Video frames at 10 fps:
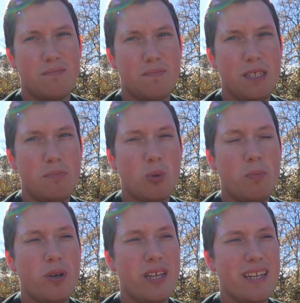people
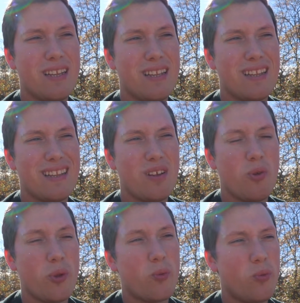put it
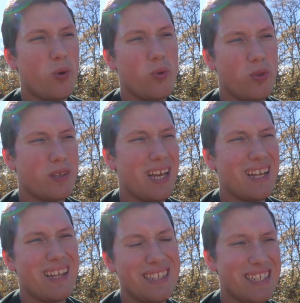on the on
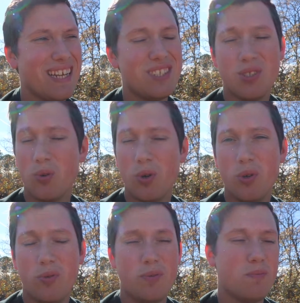kind of like the edge of the
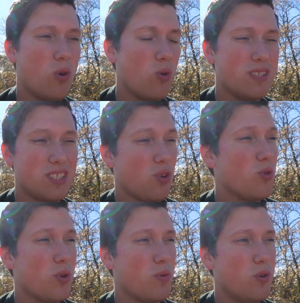roof or just
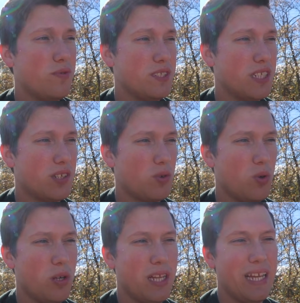on the roof in
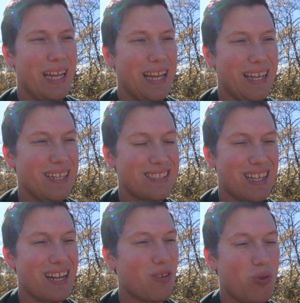general and it's
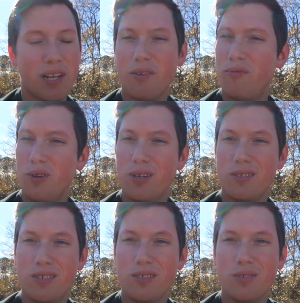like only a foot
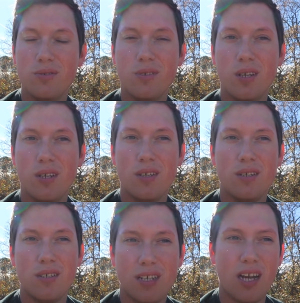or two
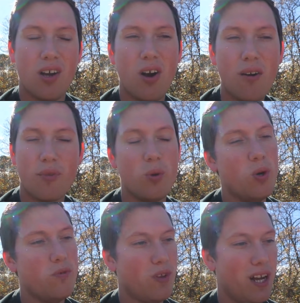kind of off the
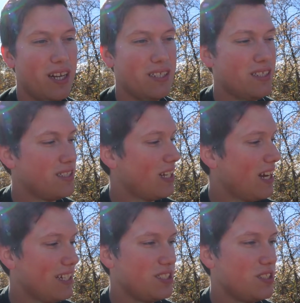roof line.
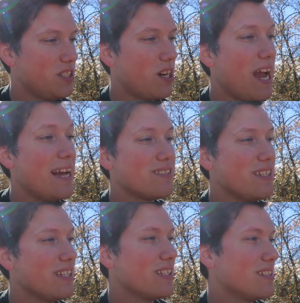Guys, you're, you're
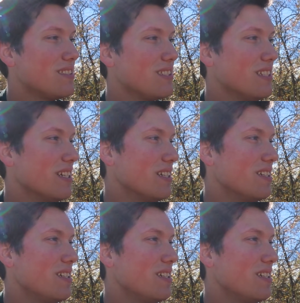asking to get